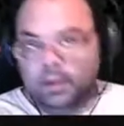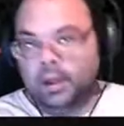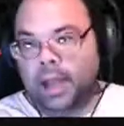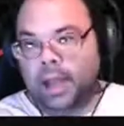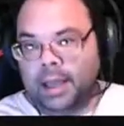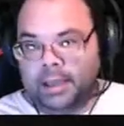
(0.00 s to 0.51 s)

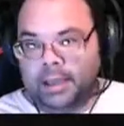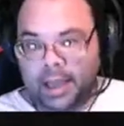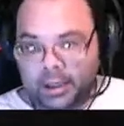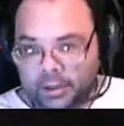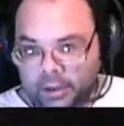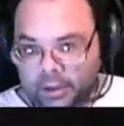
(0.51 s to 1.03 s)
a
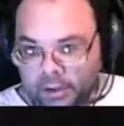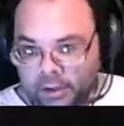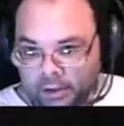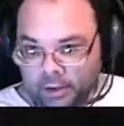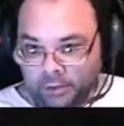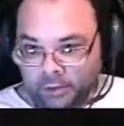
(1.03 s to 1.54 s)
test.
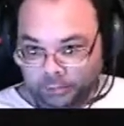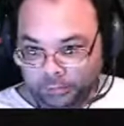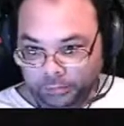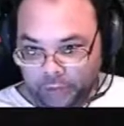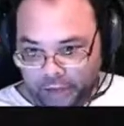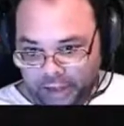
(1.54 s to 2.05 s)

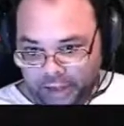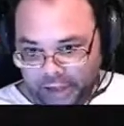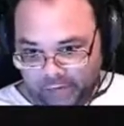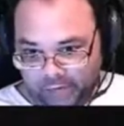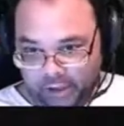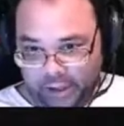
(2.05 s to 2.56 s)
You see
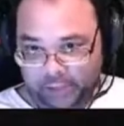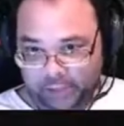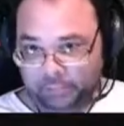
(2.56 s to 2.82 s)
17.